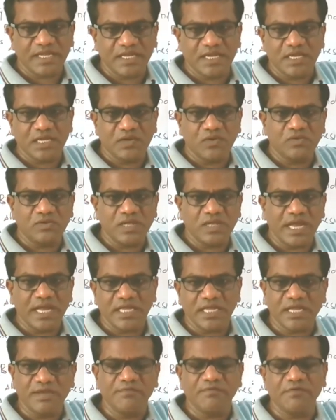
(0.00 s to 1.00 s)
to
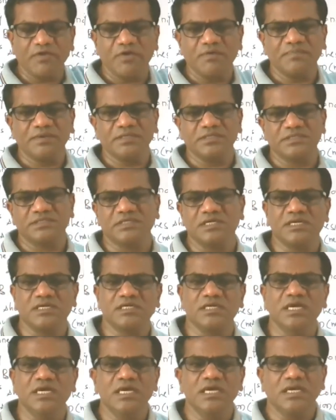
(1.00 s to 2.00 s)

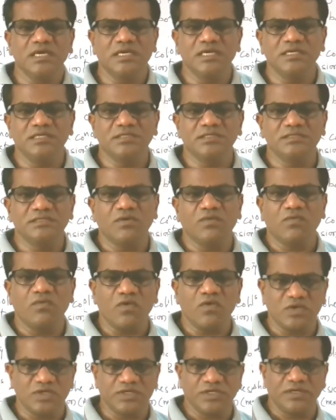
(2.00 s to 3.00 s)
95% is the
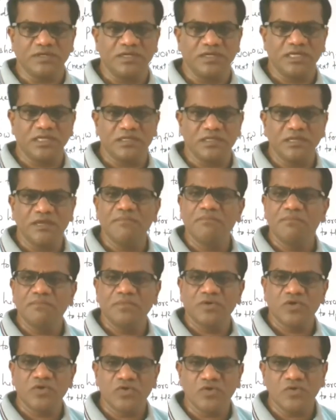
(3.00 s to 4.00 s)
water in the
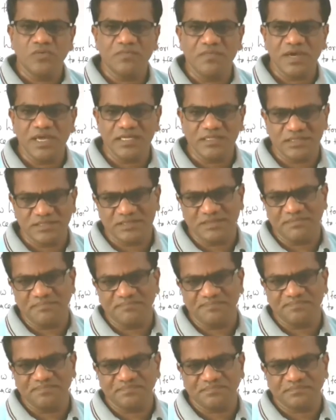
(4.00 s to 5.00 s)

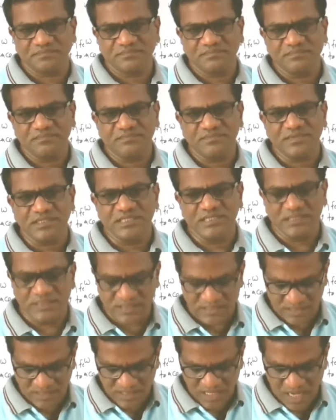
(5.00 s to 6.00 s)
protoplasm.
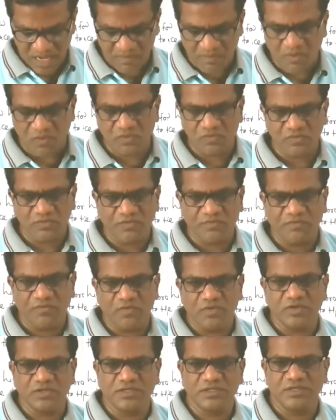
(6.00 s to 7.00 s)
See the amount of
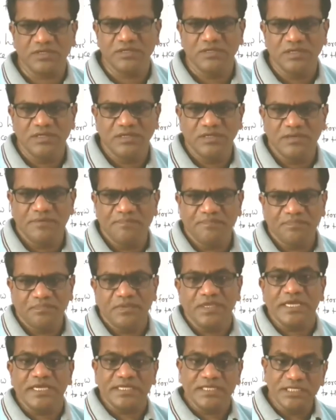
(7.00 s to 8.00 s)
water.
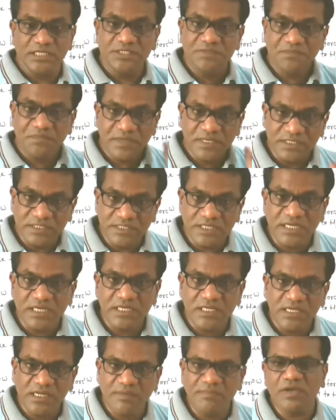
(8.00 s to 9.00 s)
It is
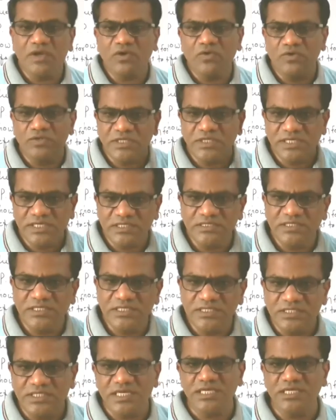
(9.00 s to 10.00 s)
present there because it is
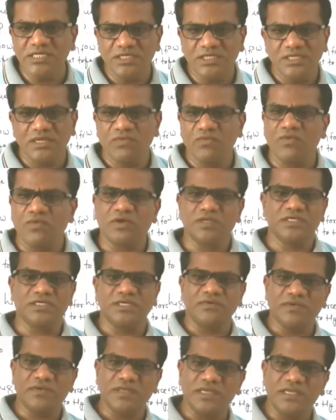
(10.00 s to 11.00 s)
essential.
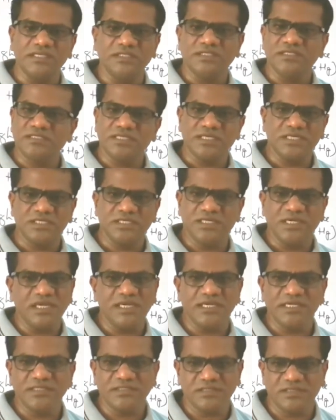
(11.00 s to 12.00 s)
Whatever is
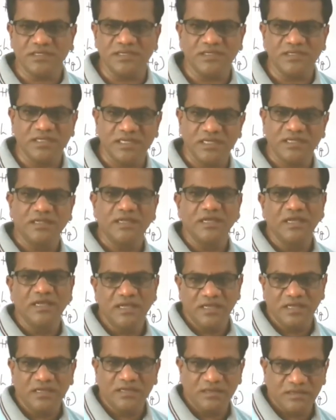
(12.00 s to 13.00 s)
essential is done in
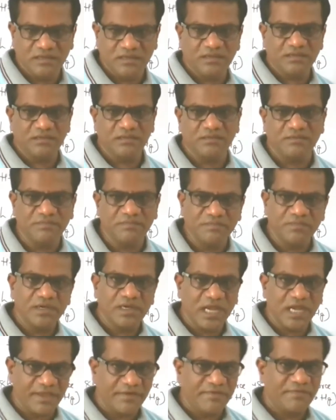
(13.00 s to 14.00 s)

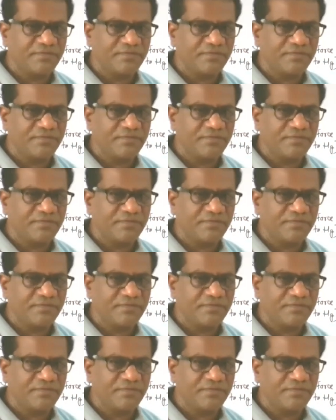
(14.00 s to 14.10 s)
life,